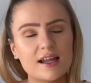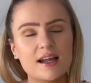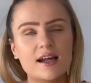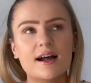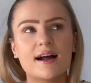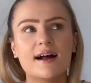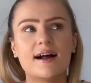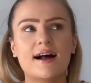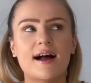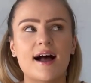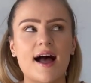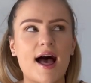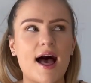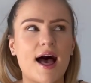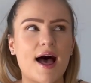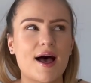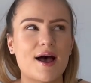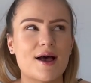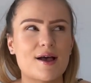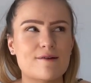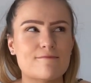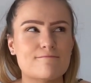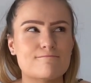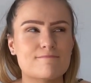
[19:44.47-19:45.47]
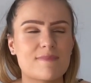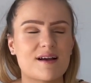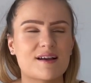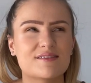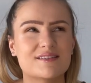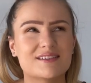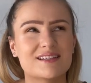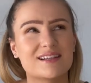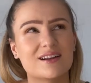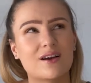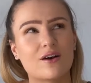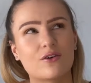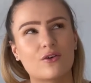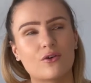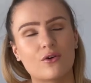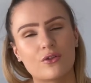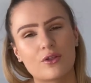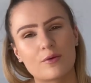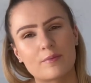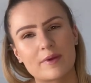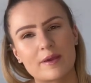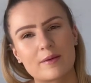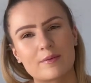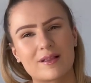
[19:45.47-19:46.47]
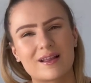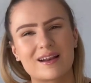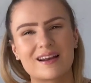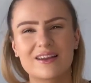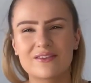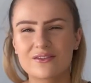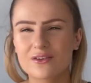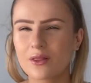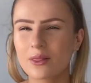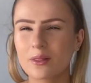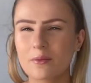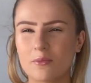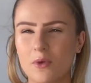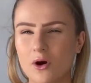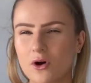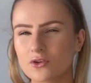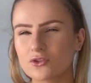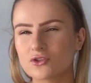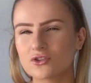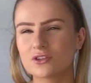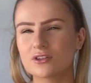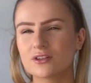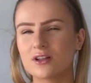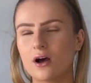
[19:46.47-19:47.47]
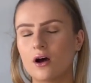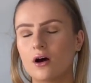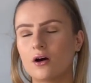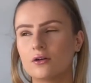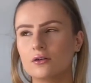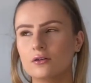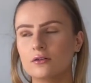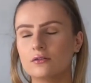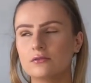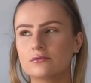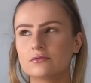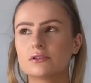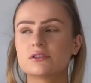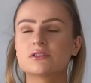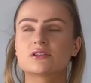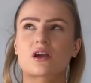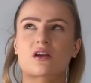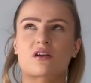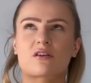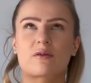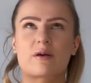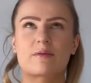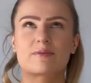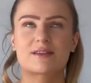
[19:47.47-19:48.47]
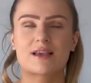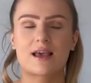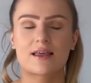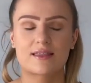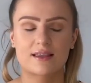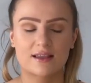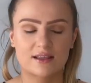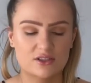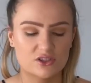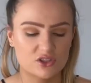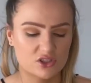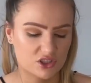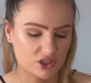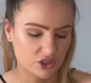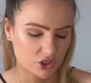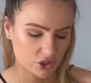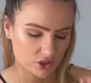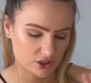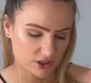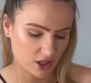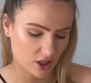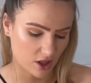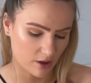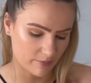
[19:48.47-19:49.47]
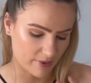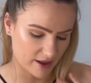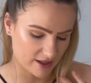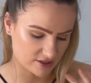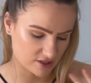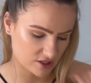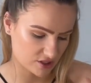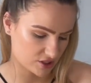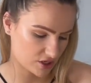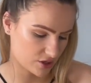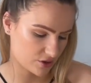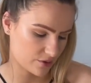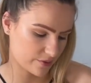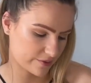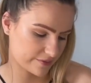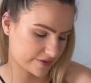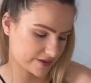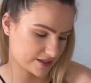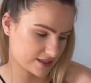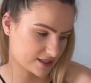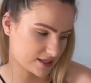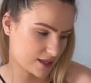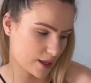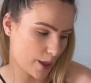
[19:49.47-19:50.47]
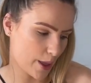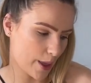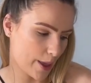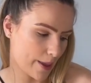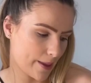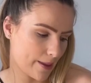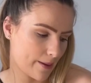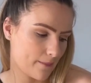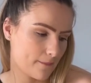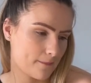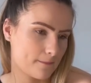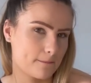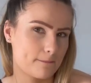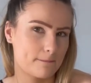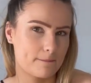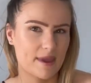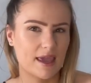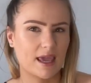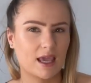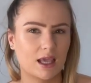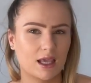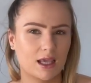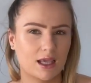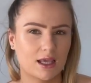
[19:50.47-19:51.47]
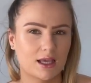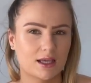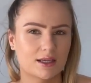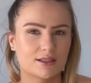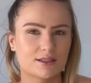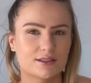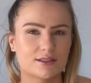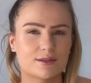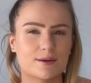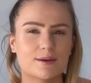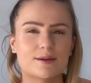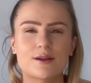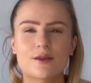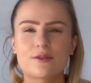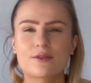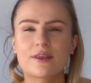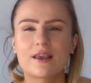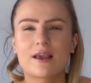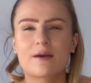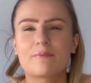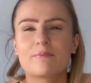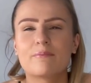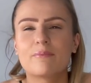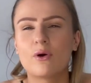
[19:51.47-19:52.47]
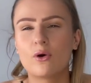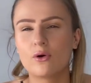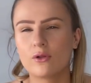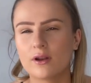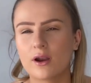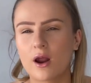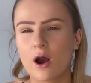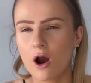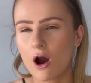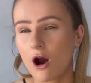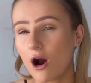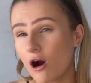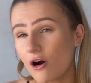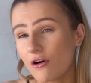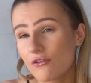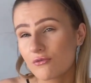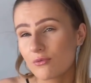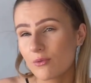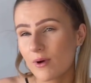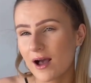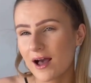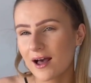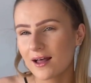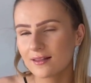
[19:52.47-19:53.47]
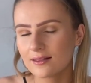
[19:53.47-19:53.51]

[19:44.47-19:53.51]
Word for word: um i've seen it on other people and even on the model on designer website i think it just looks a lot better i don't know if it's me so i don't think i'm pulling it off well